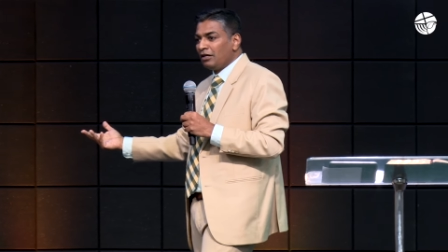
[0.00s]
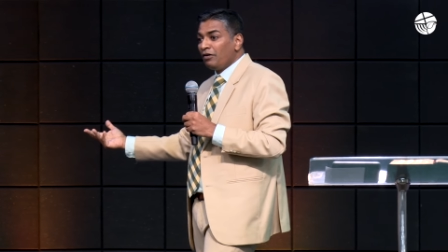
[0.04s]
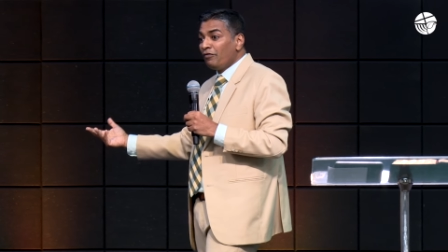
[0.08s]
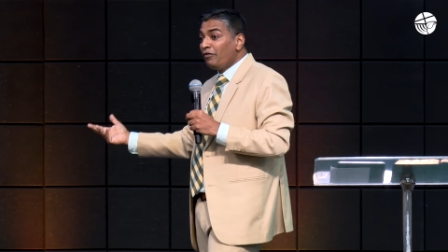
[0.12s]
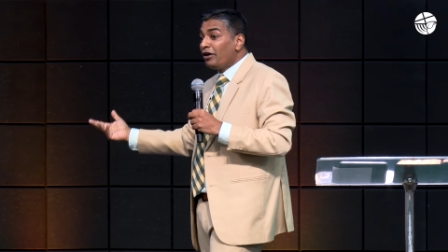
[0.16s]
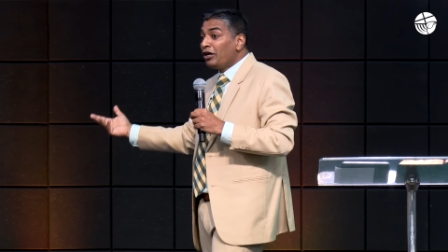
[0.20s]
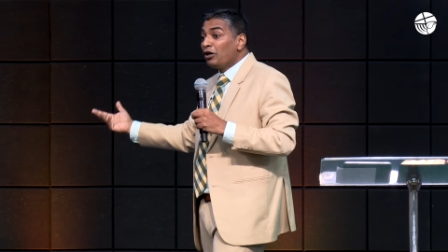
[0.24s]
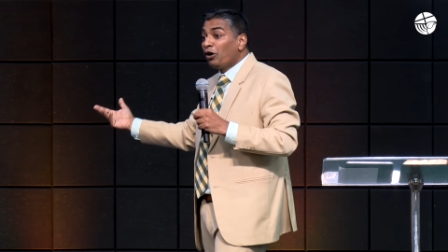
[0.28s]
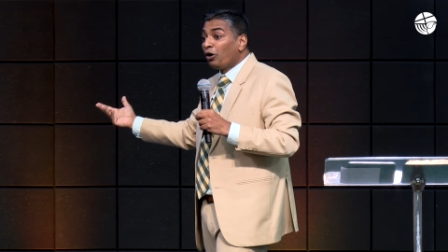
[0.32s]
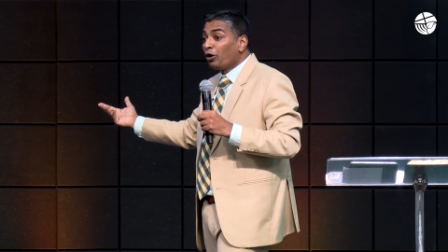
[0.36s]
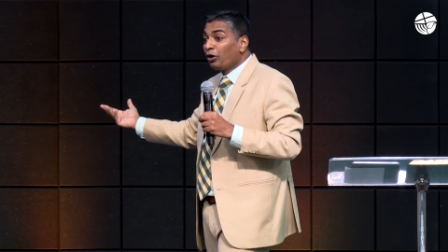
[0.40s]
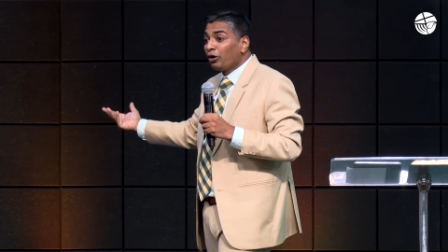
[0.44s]

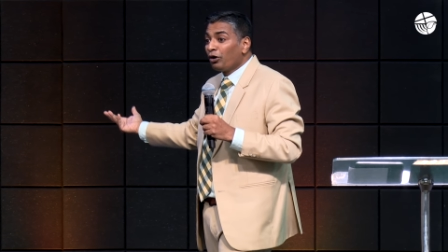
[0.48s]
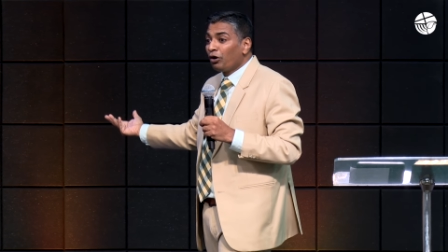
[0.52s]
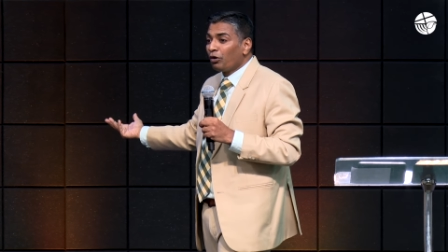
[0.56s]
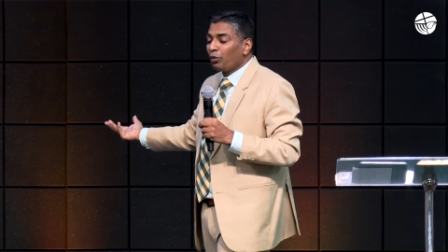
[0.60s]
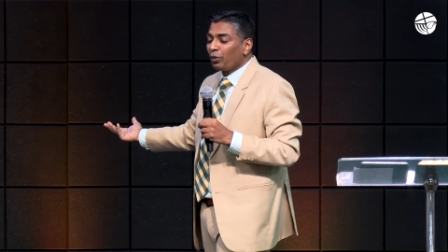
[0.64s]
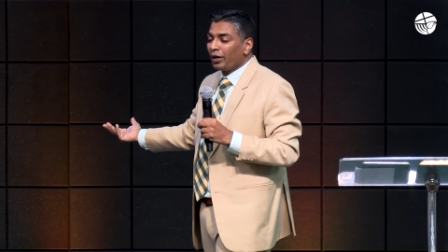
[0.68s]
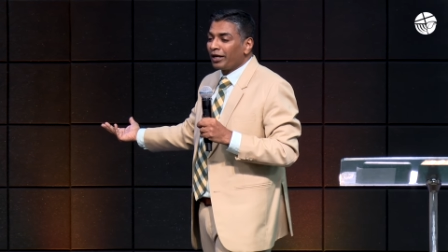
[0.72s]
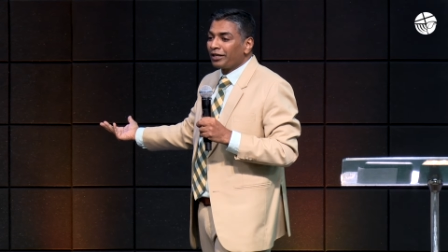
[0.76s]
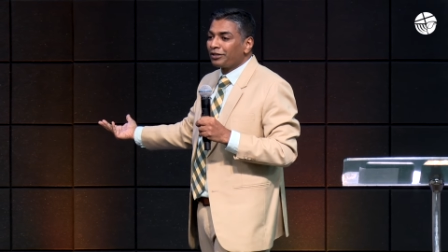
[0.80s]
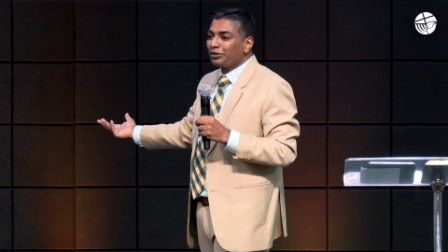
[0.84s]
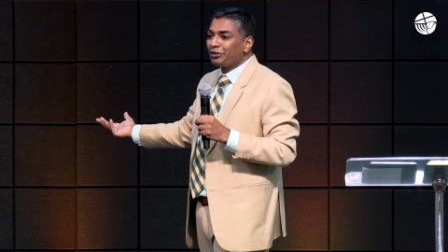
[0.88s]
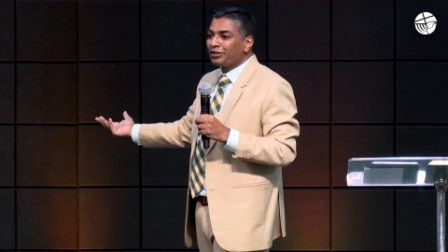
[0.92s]
We don't know
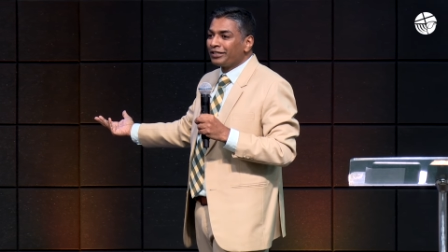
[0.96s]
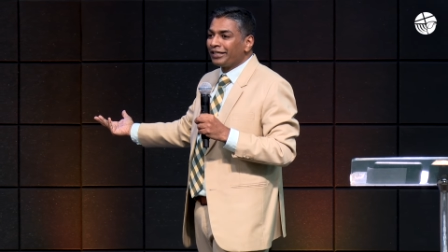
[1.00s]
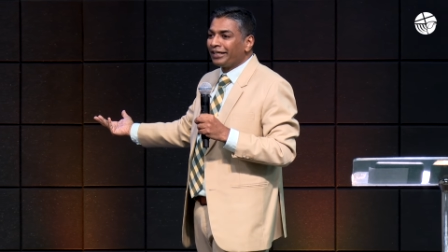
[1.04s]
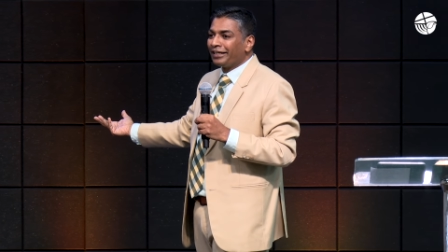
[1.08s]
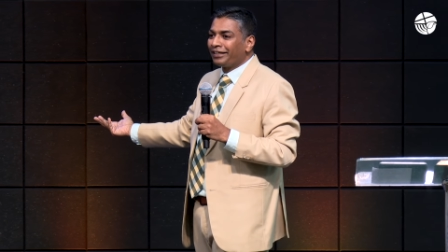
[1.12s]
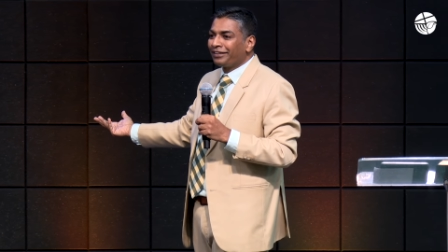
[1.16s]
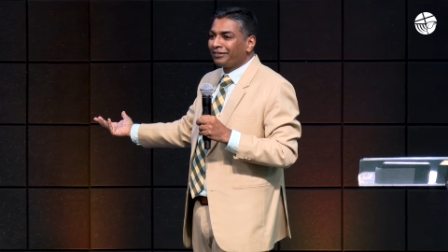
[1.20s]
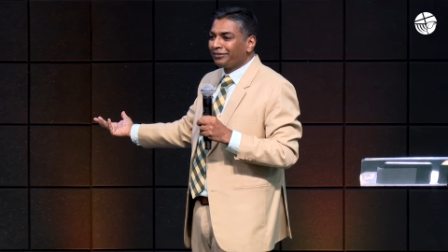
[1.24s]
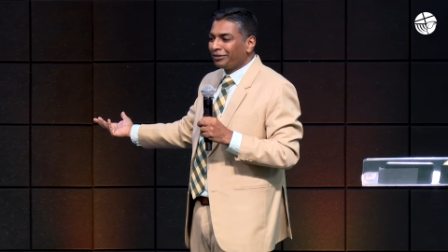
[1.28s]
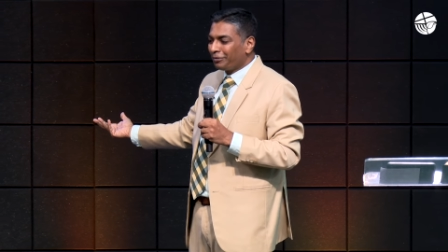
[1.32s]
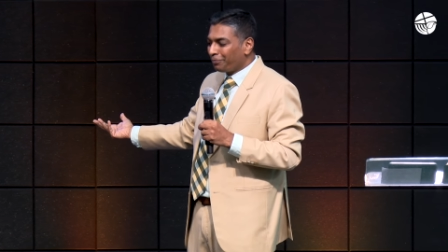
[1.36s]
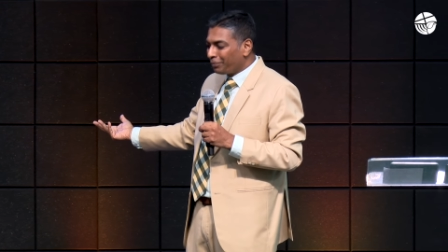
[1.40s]
where to
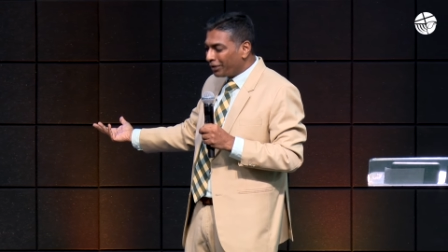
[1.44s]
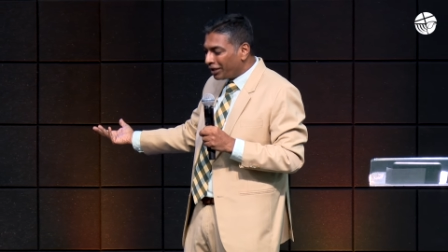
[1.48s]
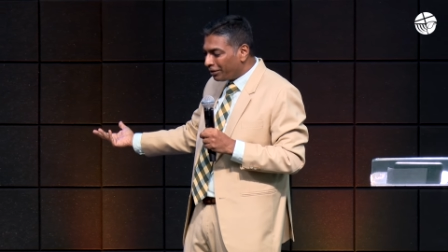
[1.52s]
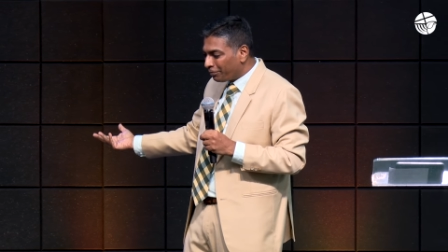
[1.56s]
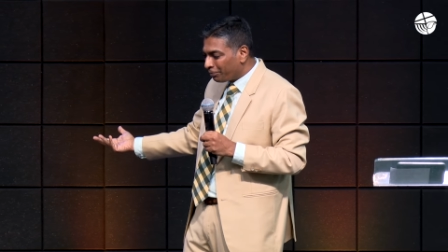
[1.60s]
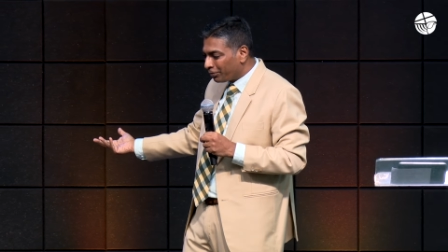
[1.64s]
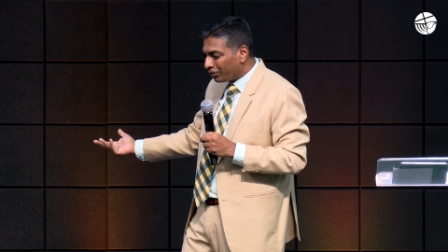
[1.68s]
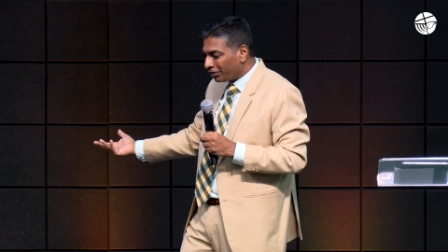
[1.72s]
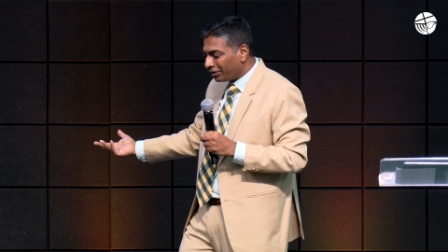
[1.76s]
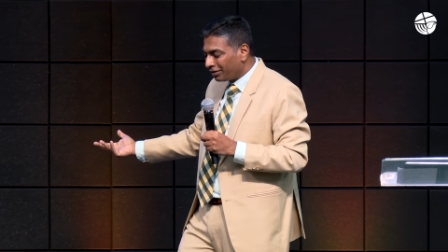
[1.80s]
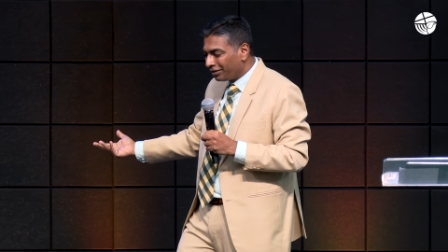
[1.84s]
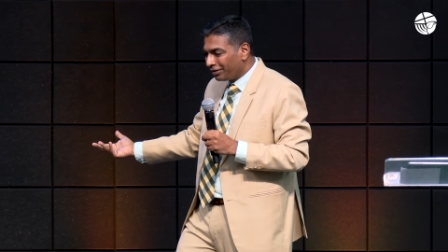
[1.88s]
take the
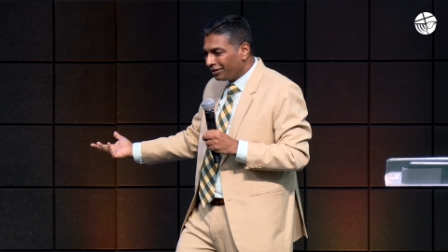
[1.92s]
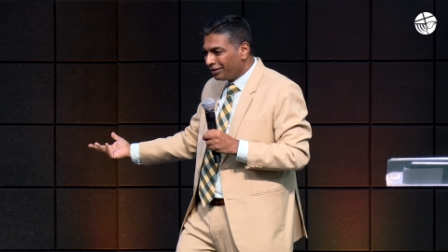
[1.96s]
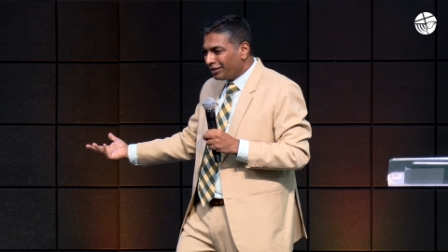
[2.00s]
people.